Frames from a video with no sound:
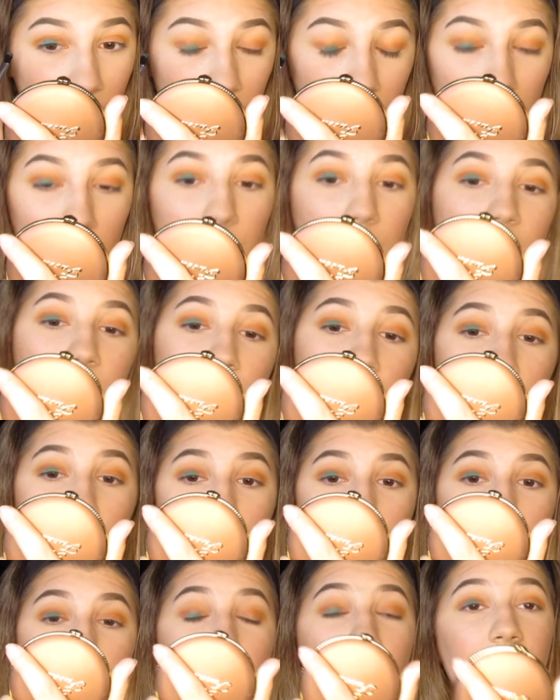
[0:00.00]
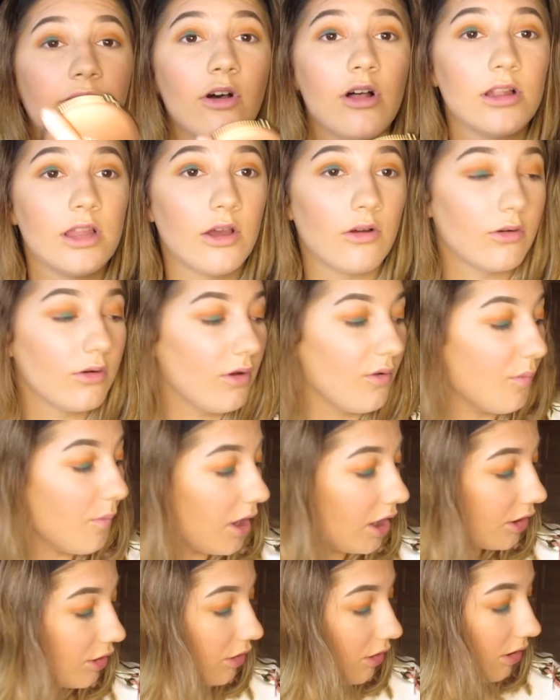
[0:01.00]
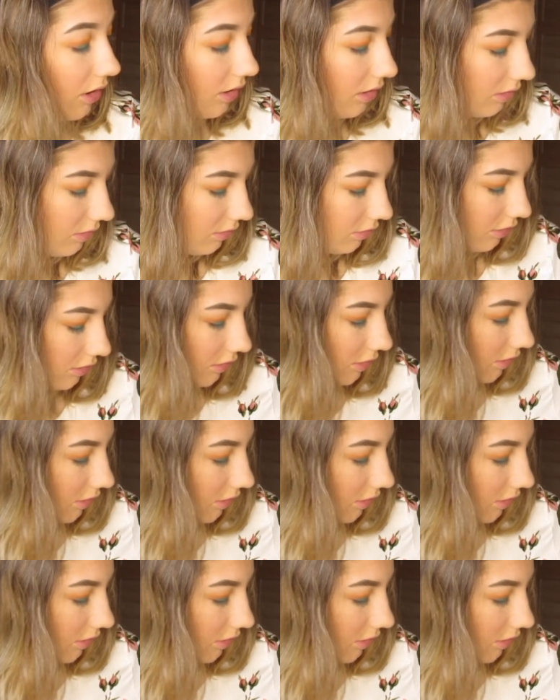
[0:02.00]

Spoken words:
oh my god, all that fallout. Oh my god.